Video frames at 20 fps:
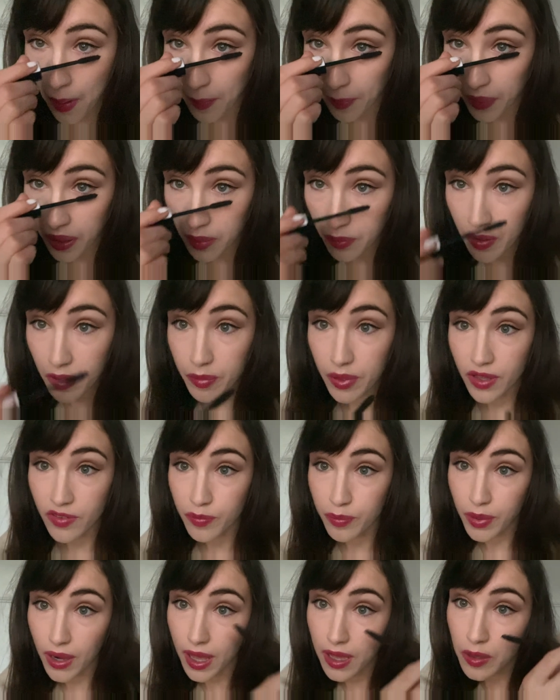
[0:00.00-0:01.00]
I'm gonna put a bit
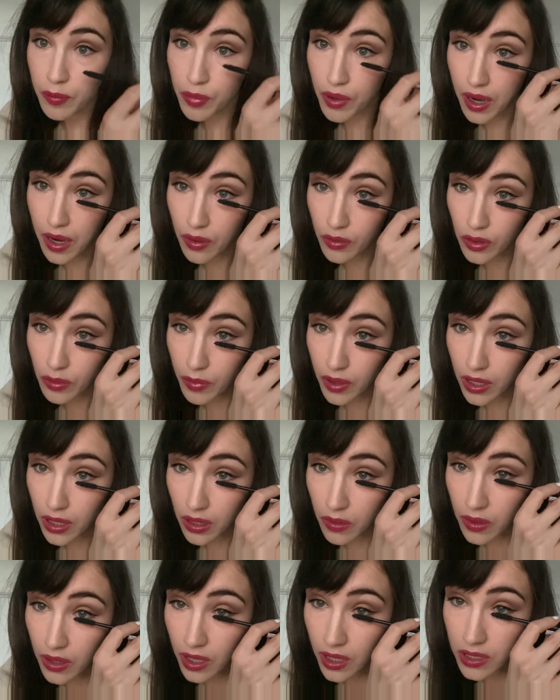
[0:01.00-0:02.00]
of black brown on my
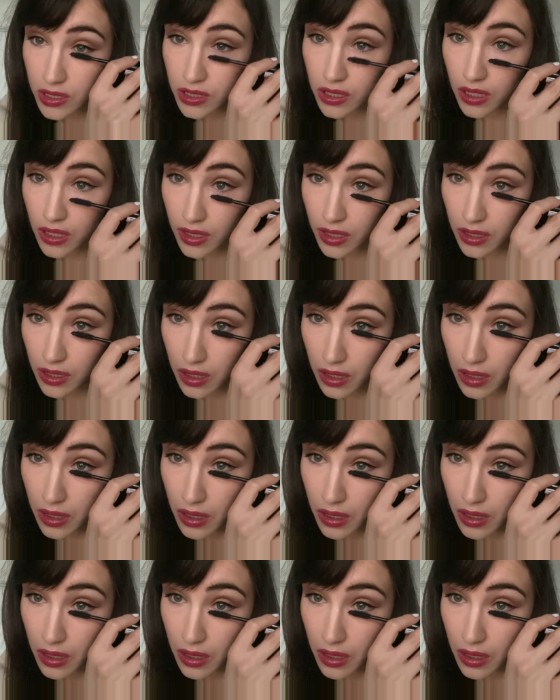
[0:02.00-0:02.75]
lower lash line.